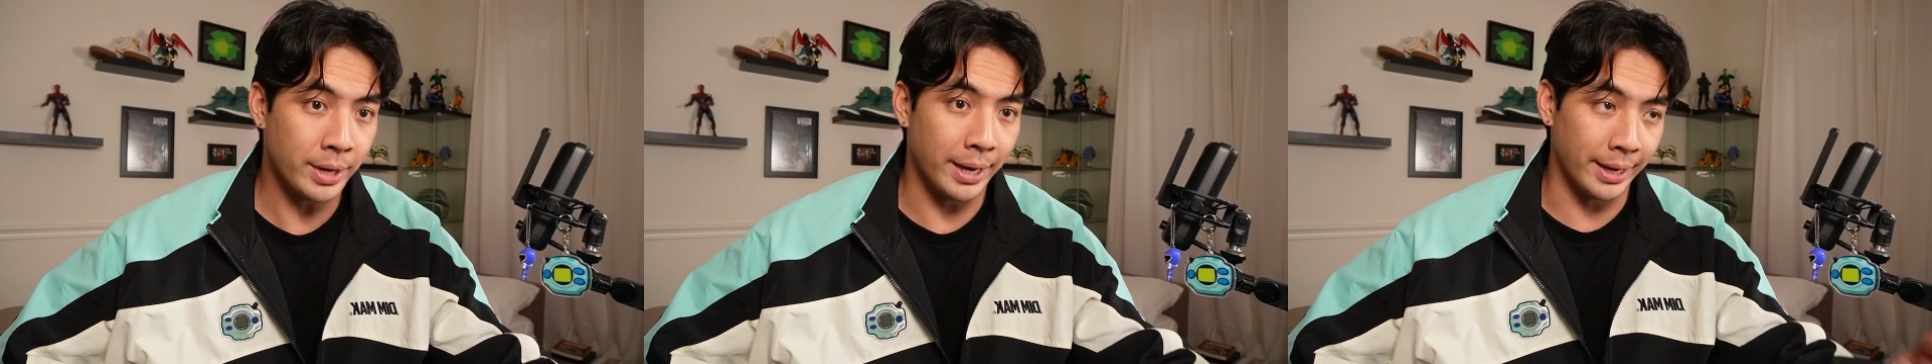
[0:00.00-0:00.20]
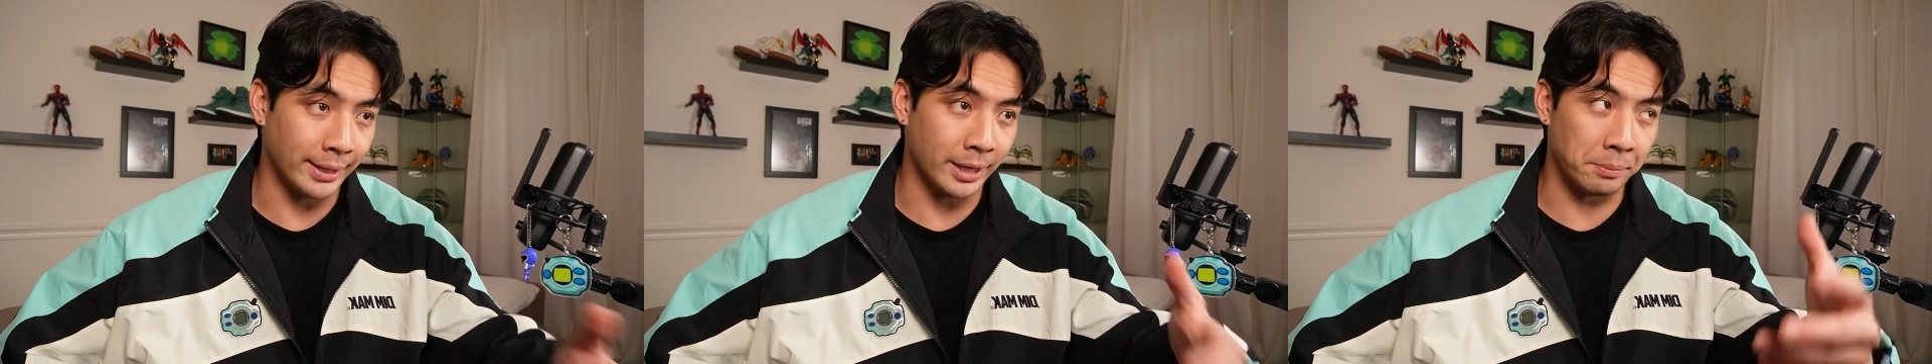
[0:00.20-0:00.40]

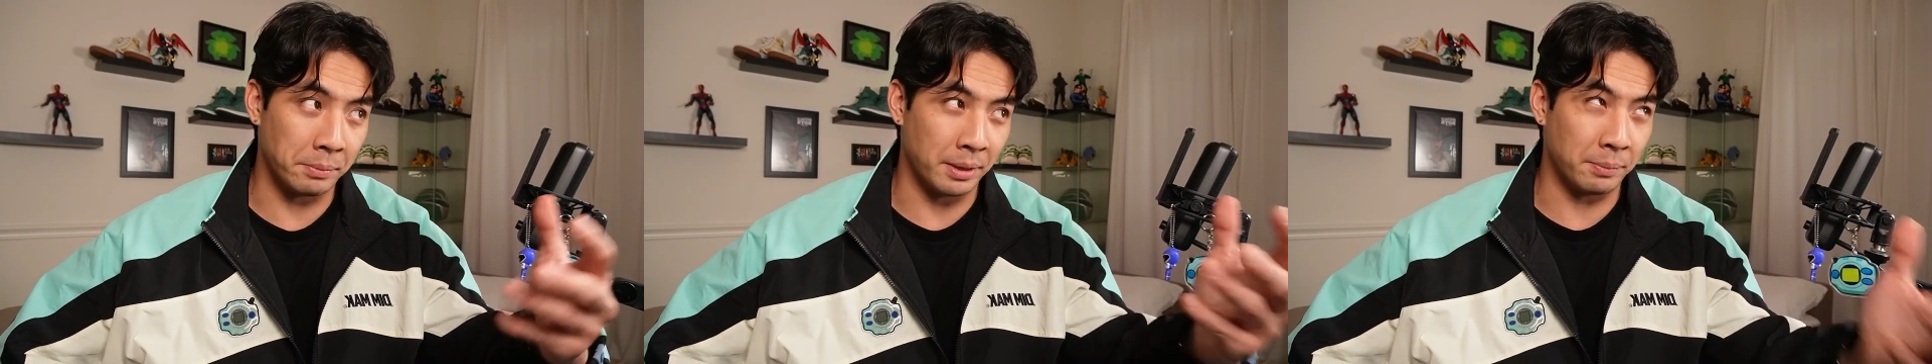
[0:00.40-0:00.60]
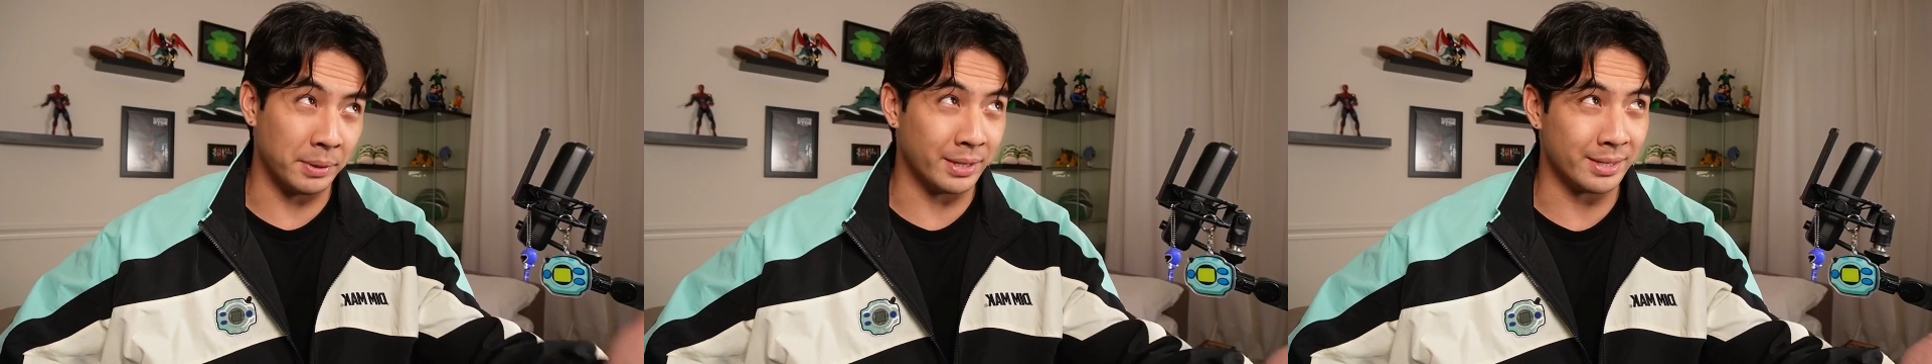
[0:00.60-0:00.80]
And then
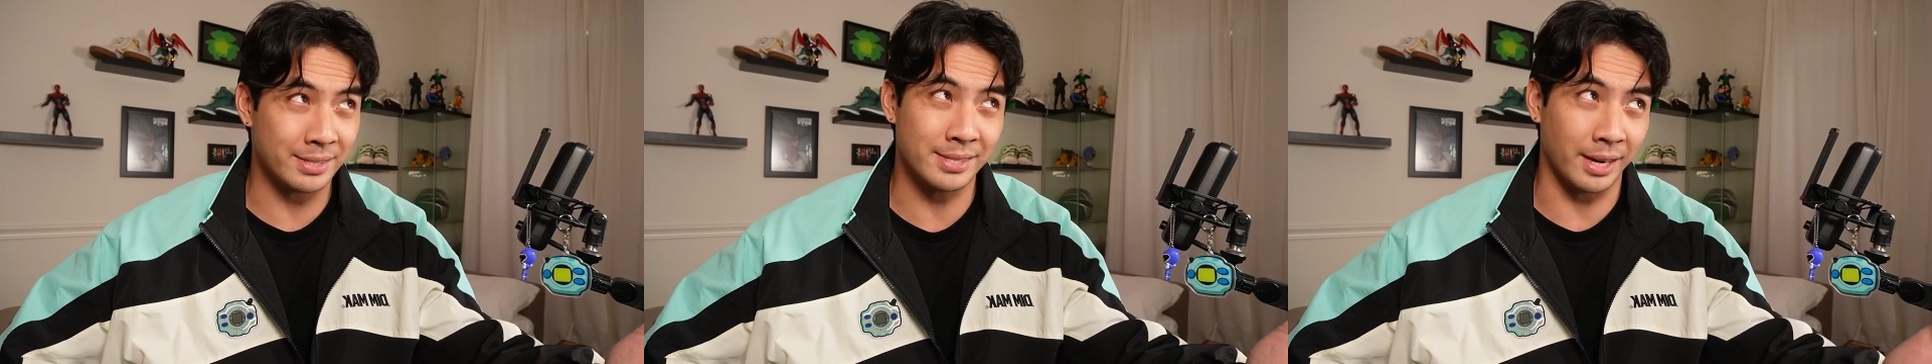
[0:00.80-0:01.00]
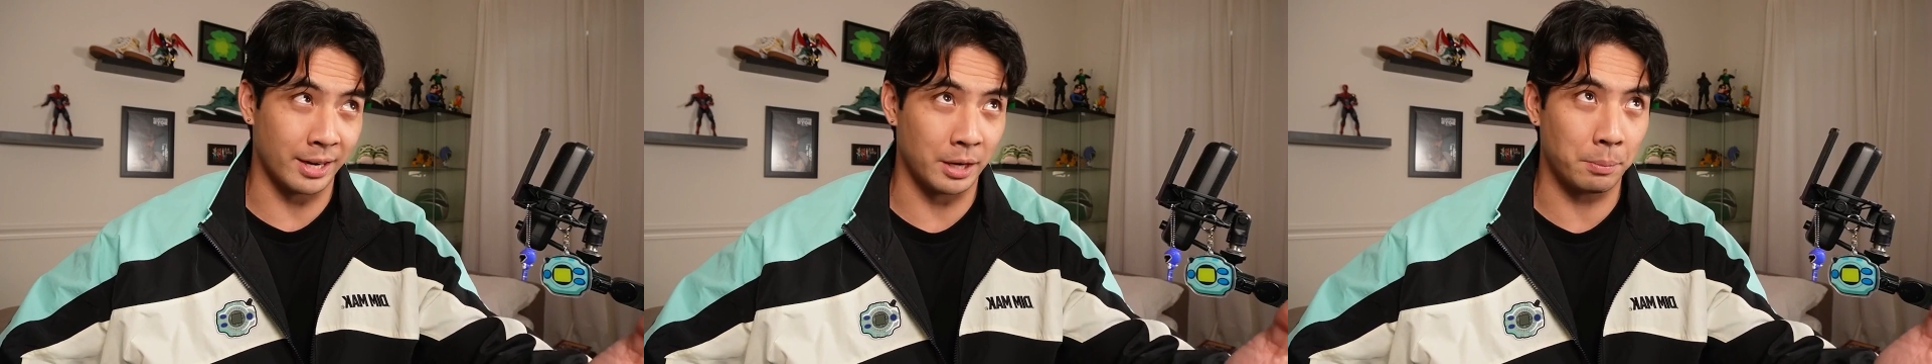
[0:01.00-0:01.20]
maybe a
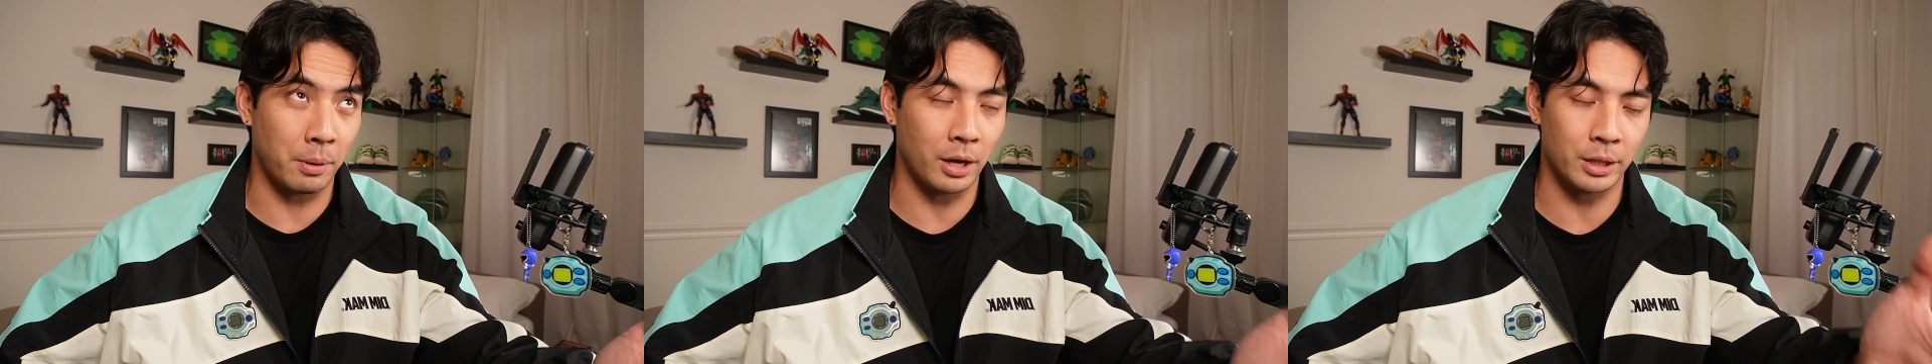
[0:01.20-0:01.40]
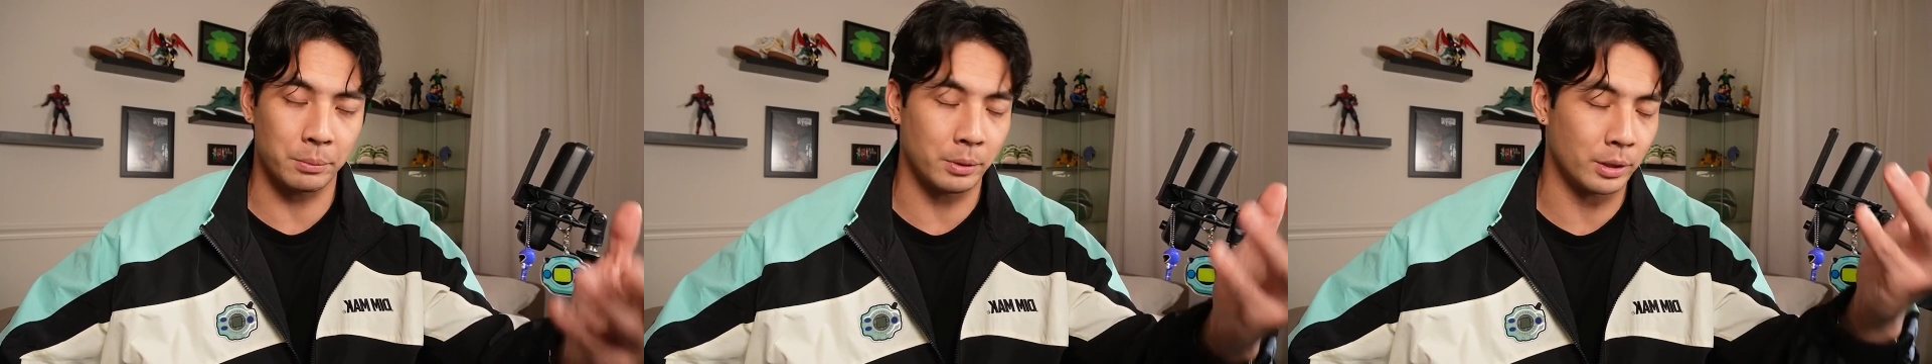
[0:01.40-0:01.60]
second
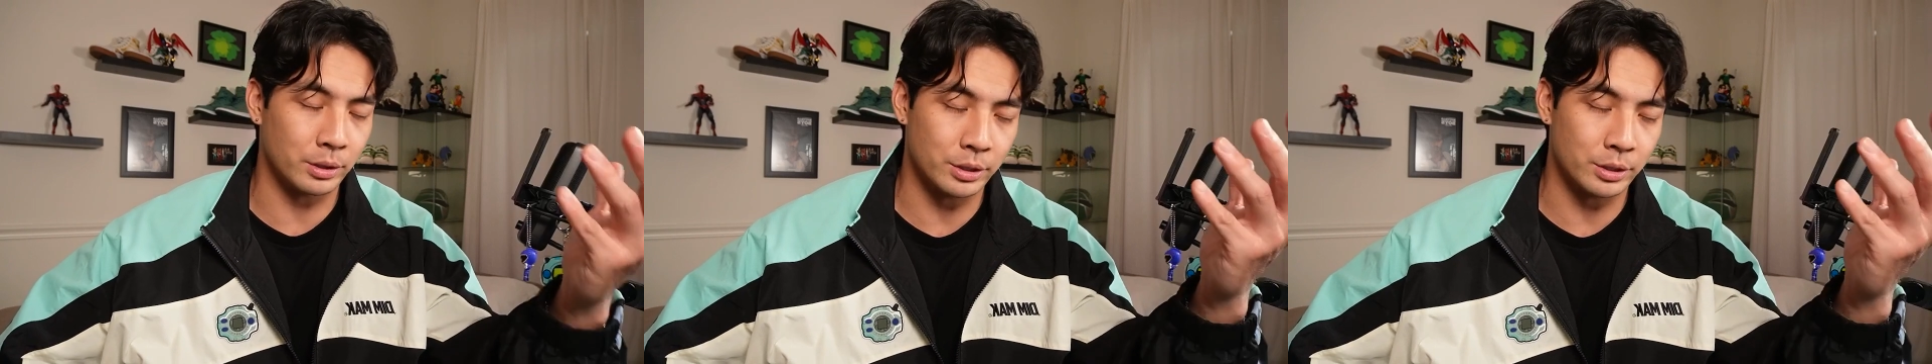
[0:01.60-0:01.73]
Apocalymon on